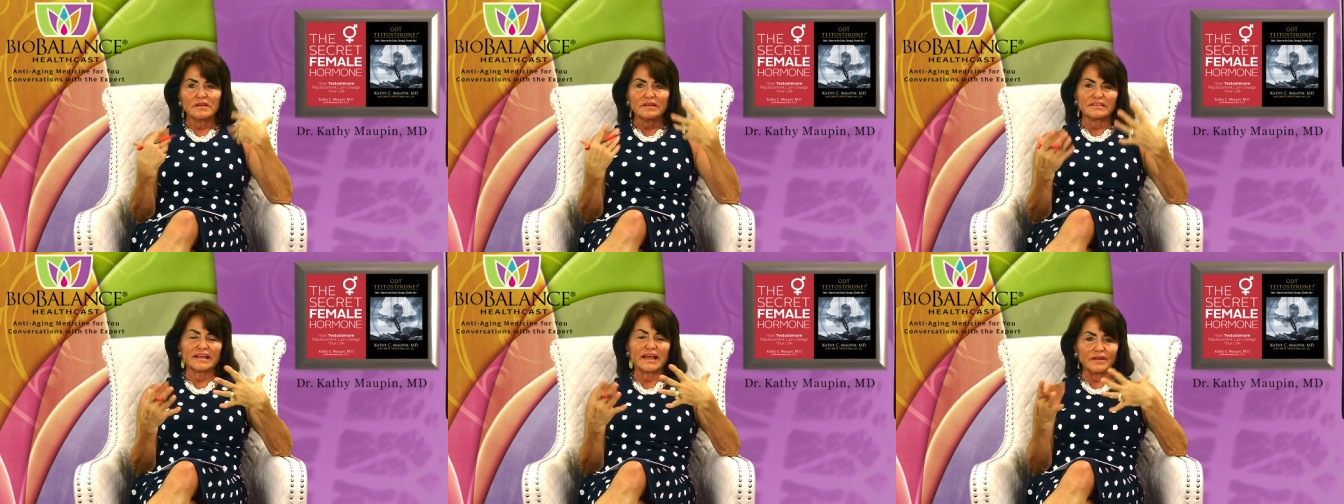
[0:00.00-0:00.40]

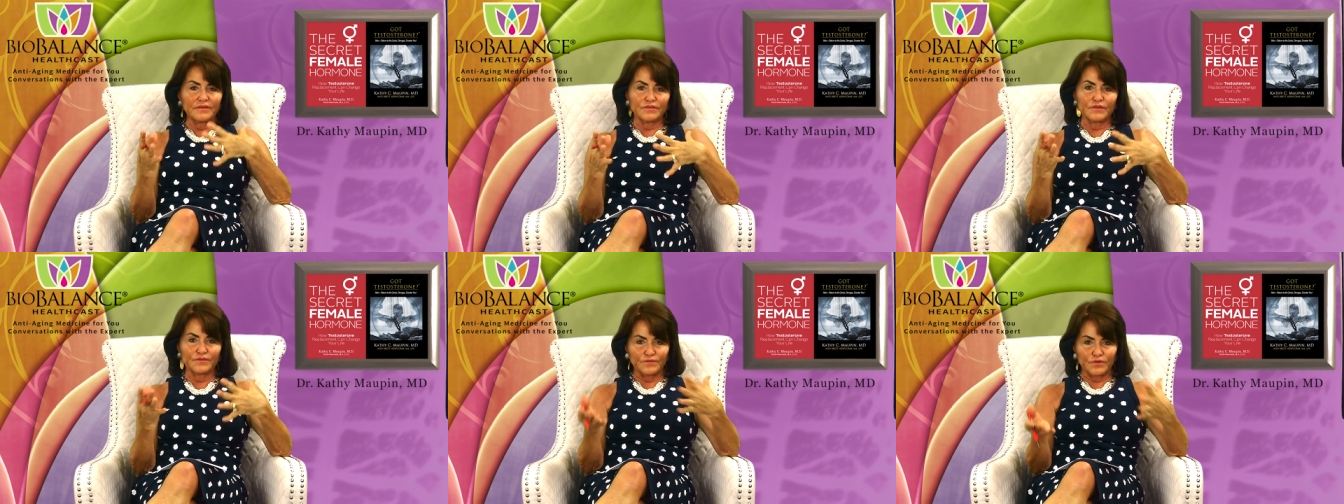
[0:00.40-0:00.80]
It's kind
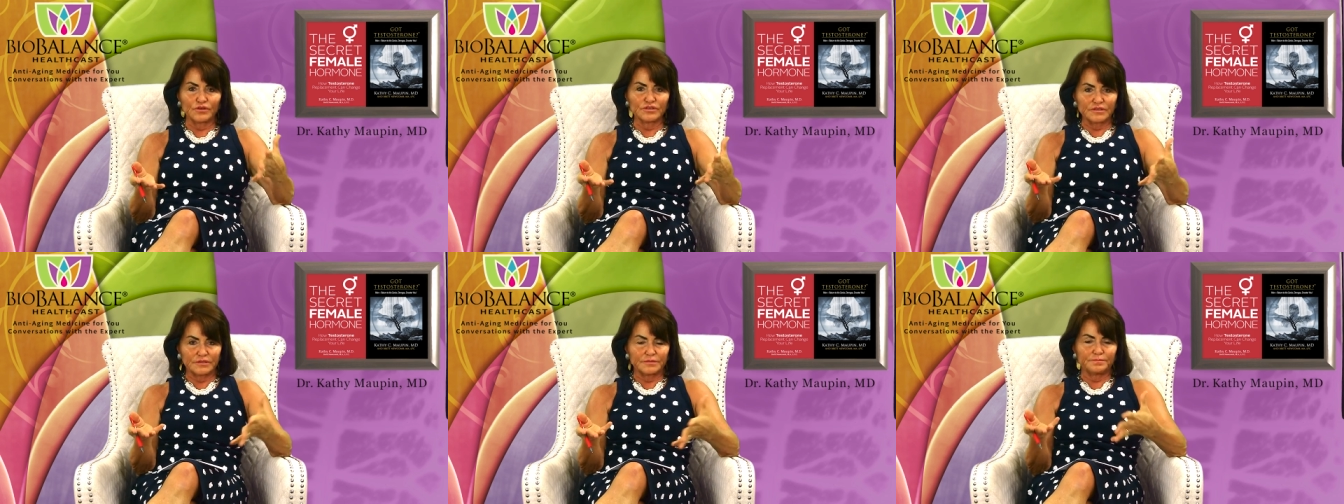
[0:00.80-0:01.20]
of the
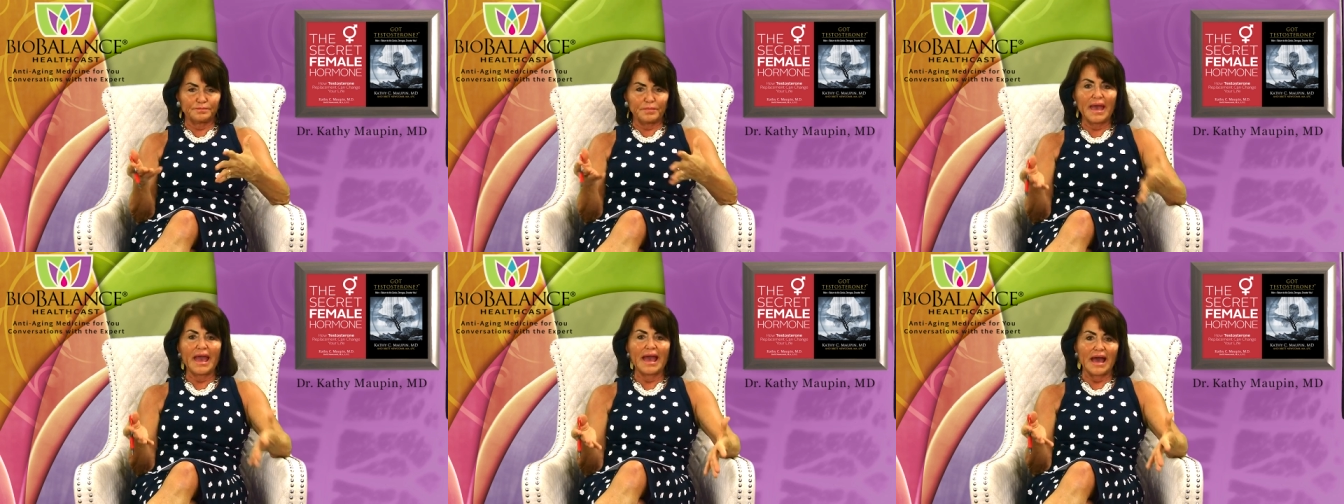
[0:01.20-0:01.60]
first
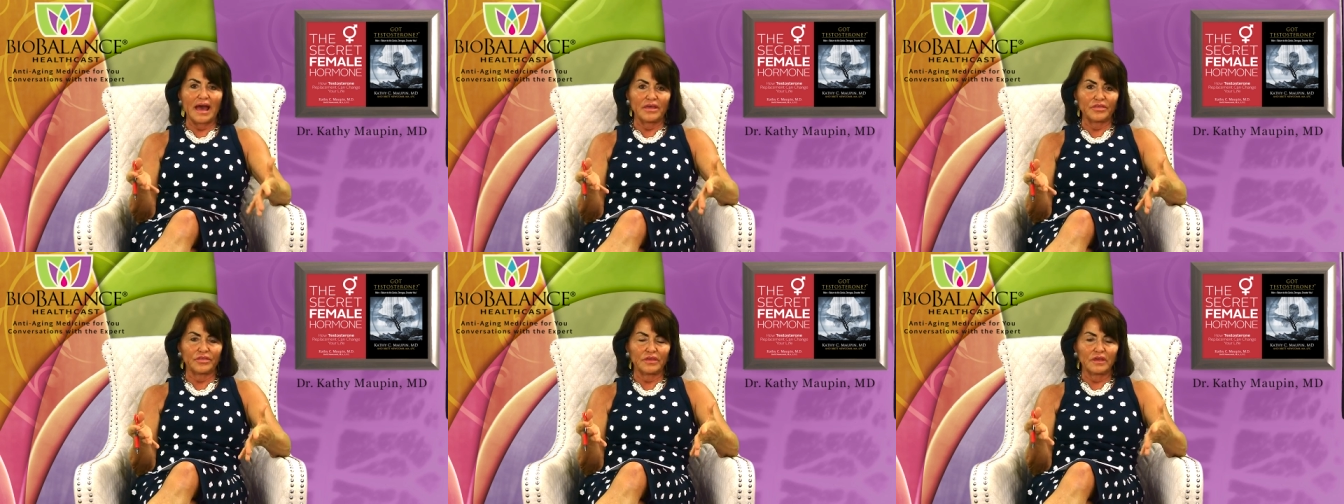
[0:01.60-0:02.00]

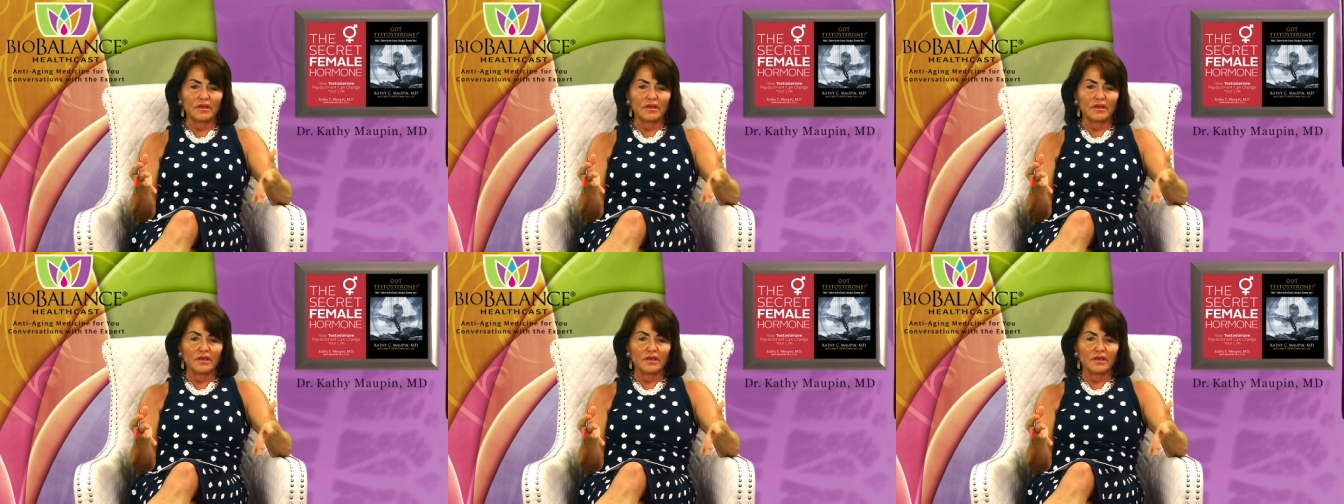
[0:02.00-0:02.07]
path